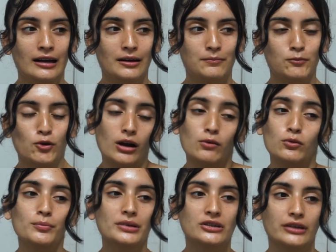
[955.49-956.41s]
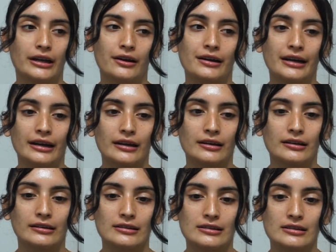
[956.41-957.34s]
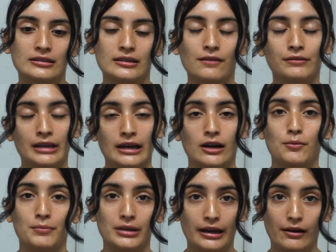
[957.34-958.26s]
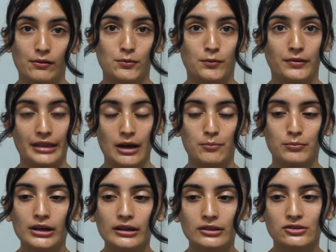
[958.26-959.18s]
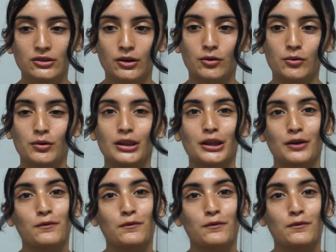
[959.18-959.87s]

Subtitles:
or I will be sharing stuff that helped me out with that book, so look